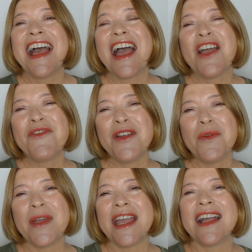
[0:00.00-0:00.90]
Every
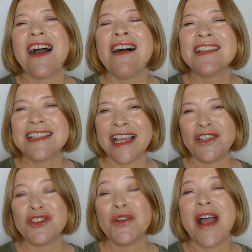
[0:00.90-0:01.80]
week, I'll
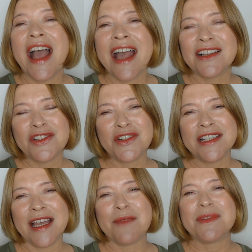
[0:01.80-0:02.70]
send you extra
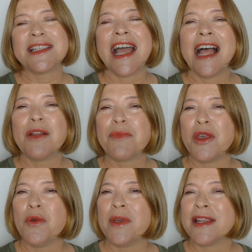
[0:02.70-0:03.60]
tips to help
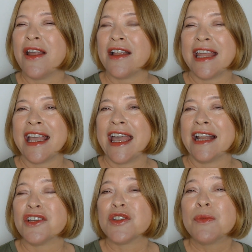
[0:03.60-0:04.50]
you with learning
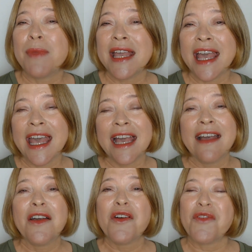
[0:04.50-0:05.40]
English
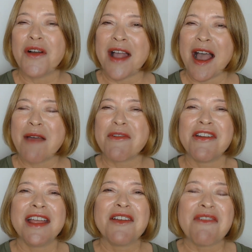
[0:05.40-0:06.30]
speaking,
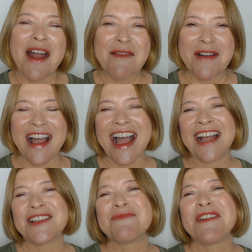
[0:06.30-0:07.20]
vocabulary, grammar,
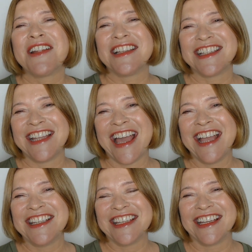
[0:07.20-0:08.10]
and
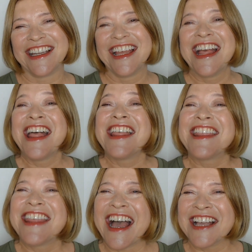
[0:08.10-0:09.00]
pronunciation.
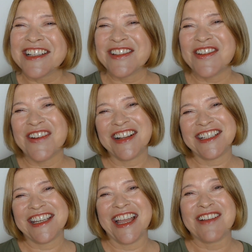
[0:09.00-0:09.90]
Thanks for
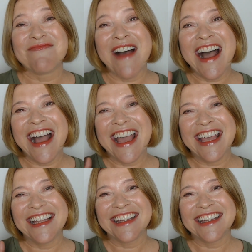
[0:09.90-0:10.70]
watching. Bye.